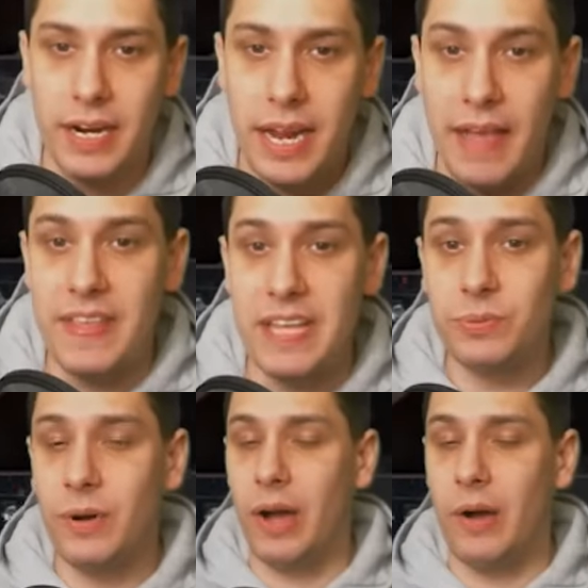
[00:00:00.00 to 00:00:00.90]
And this
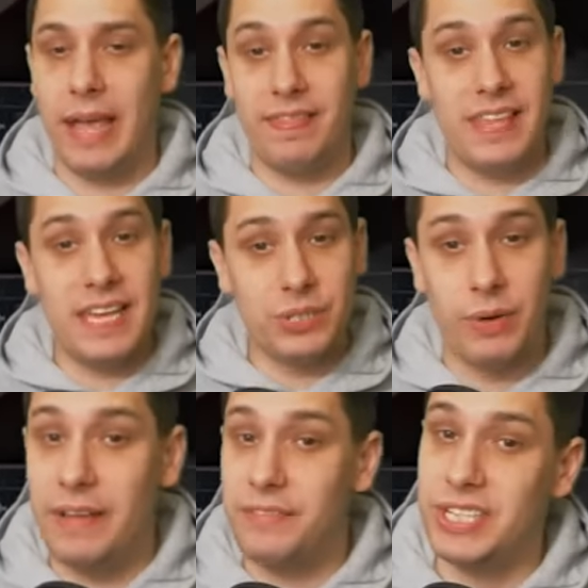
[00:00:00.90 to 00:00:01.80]
one, okay, this one
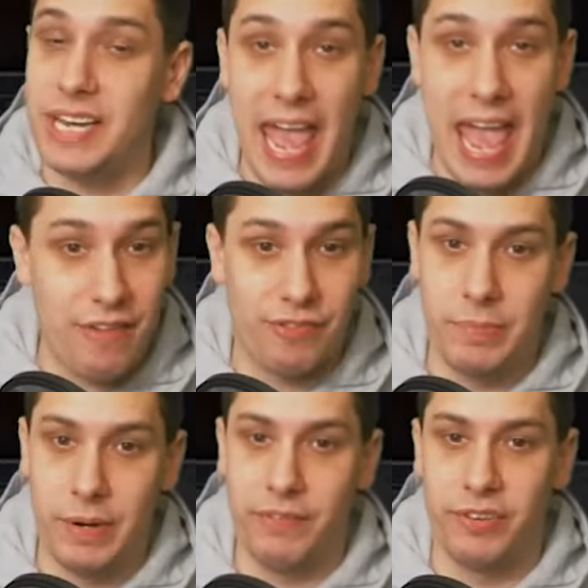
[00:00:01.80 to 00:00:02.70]
I've seen
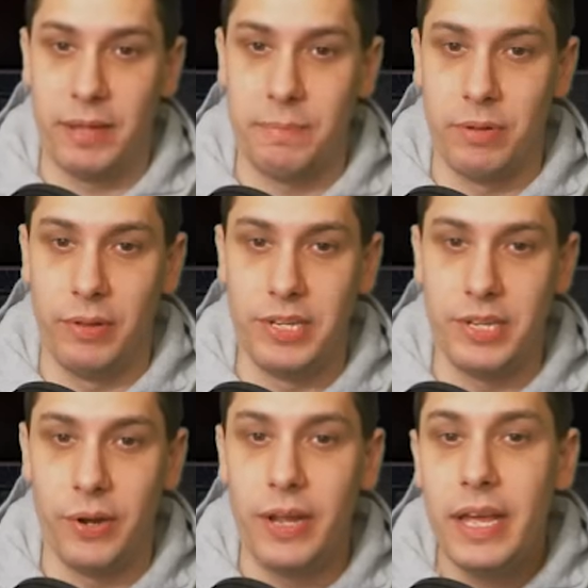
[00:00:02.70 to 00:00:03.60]
everybody freaking pulling, dude.